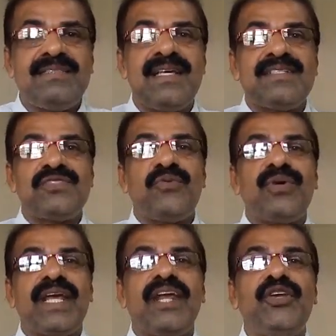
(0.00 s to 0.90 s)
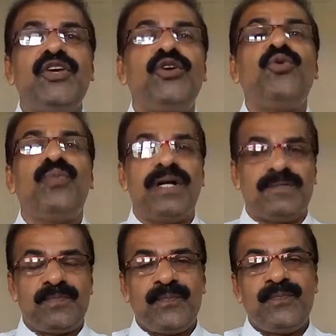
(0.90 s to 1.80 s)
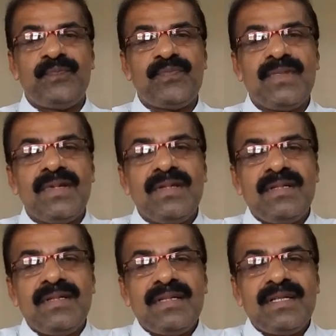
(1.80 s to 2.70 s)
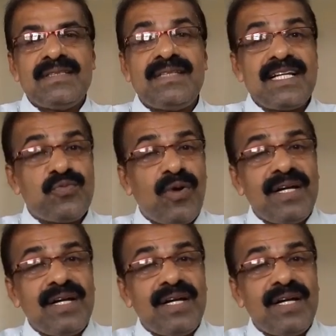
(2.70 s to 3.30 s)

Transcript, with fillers: just to create humor. That's